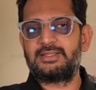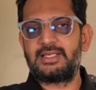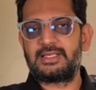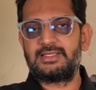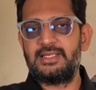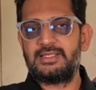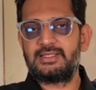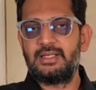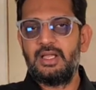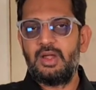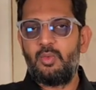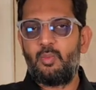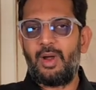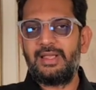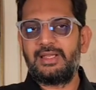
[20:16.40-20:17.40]
success:
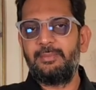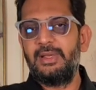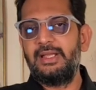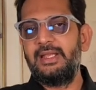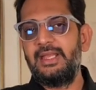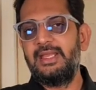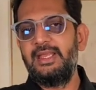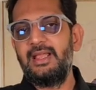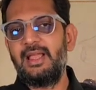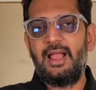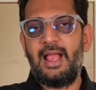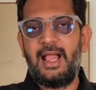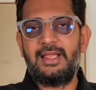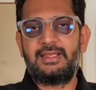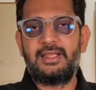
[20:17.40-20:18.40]
vitamin D
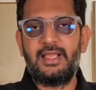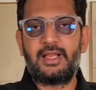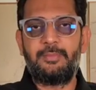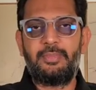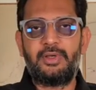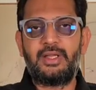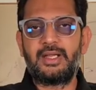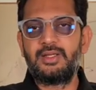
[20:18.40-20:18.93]
at therapeutic